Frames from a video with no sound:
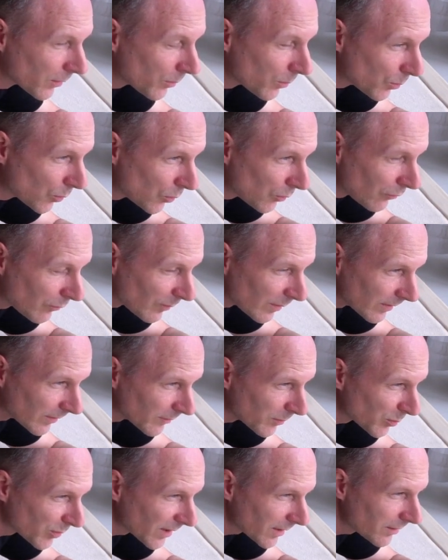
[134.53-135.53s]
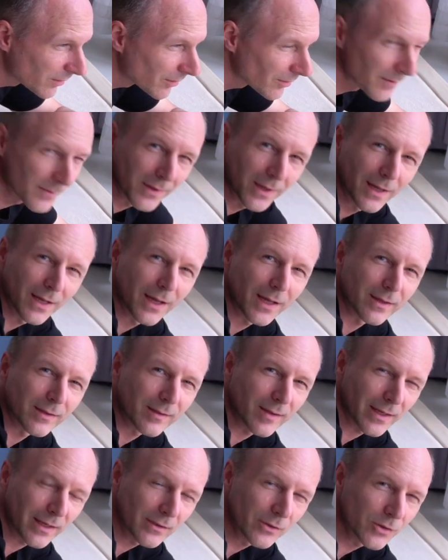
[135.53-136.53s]
movement, bring your
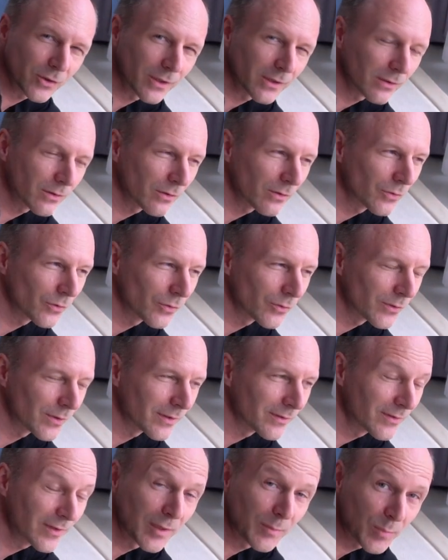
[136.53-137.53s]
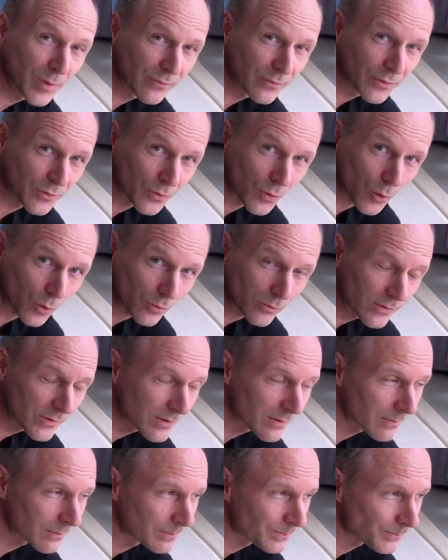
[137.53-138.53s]
attention to the tip of your
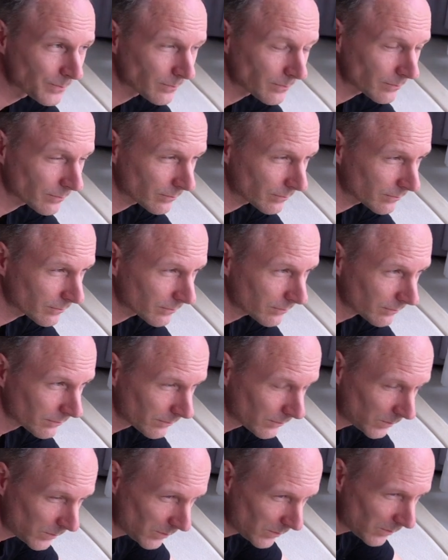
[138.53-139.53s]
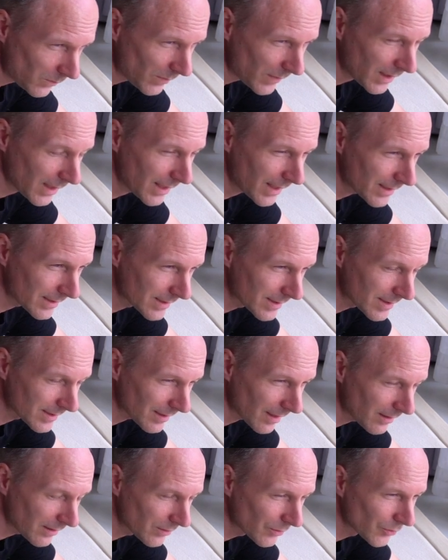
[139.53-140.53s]
nose and
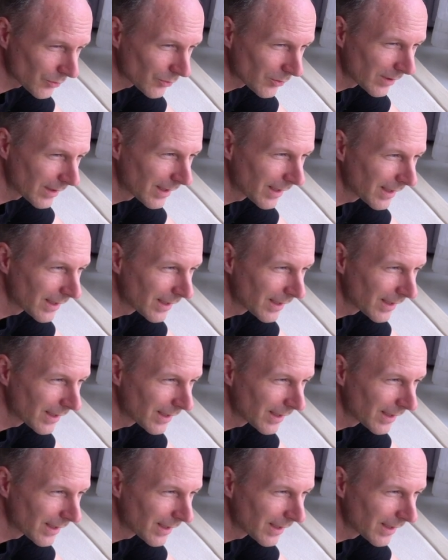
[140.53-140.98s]
start to